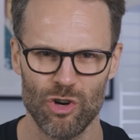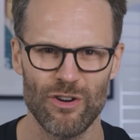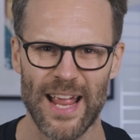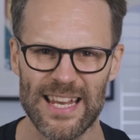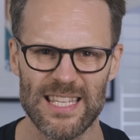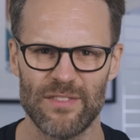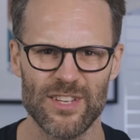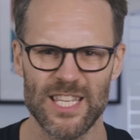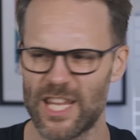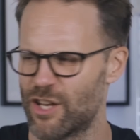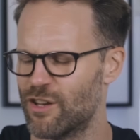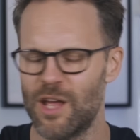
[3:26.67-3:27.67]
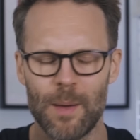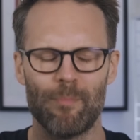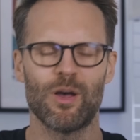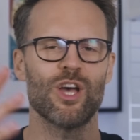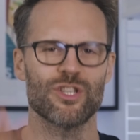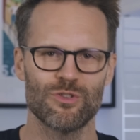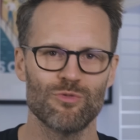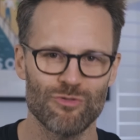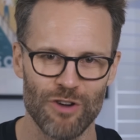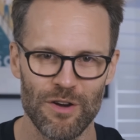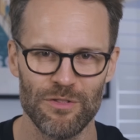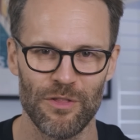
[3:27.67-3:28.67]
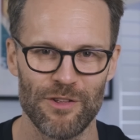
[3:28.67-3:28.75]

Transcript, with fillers: creativity and personal growth on